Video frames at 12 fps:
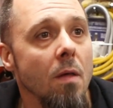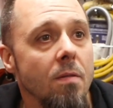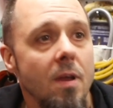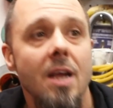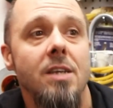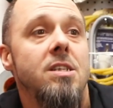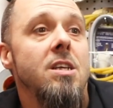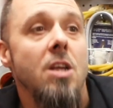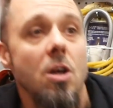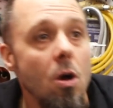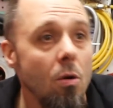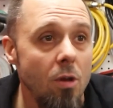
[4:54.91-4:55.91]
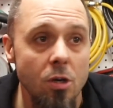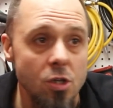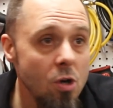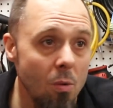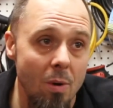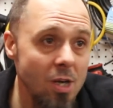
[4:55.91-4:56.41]
the next thing you know, there's
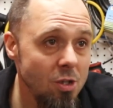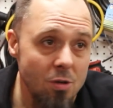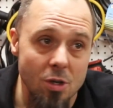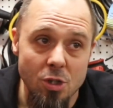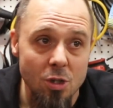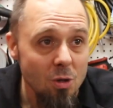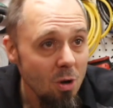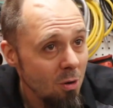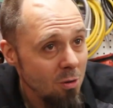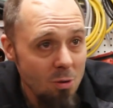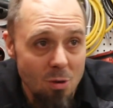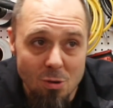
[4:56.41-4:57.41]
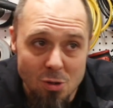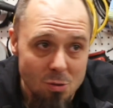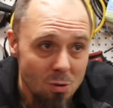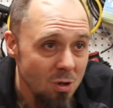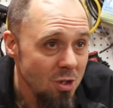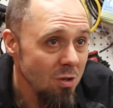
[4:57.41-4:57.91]
no restaurants you can go to, no
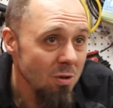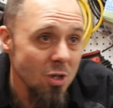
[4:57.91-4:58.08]
stores you